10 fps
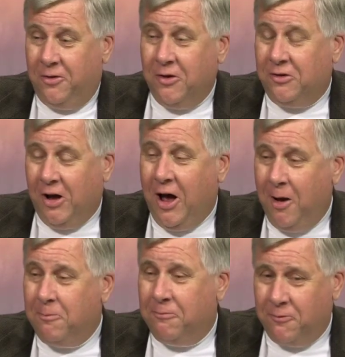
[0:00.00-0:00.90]
the
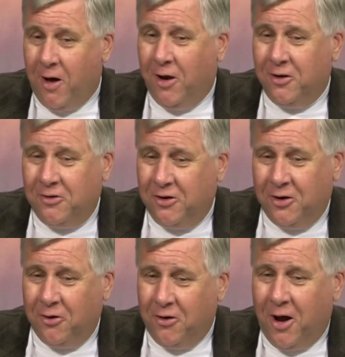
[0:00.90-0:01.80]
top
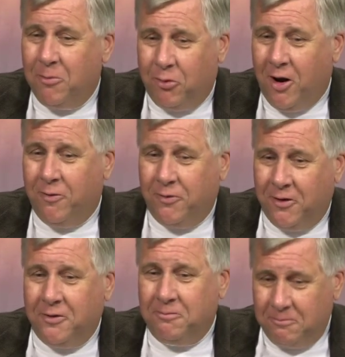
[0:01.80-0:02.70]
volunteer
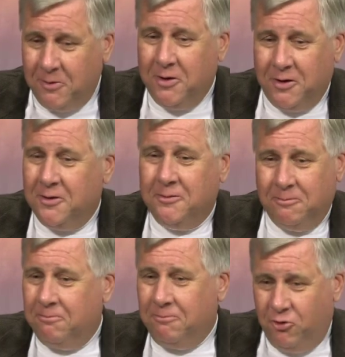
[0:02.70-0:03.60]
nonprofit
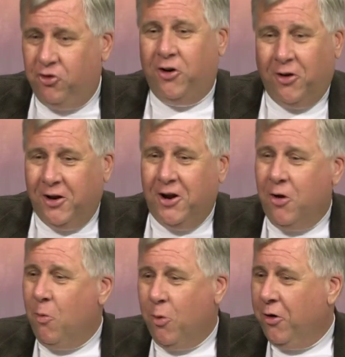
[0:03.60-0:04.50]
cheerleading
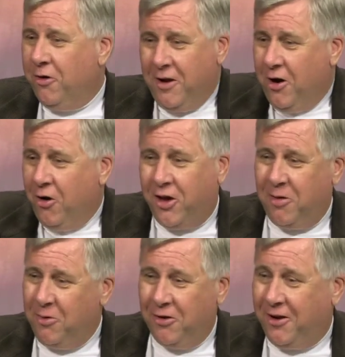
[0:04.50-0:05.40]
award in our
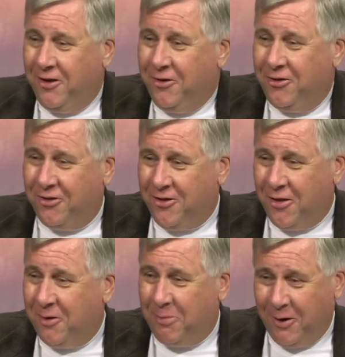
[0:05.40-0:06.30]
community. There's just
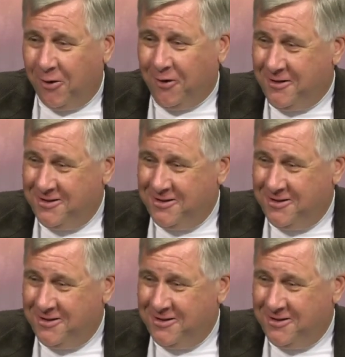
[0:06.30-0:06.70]
nothing bigger.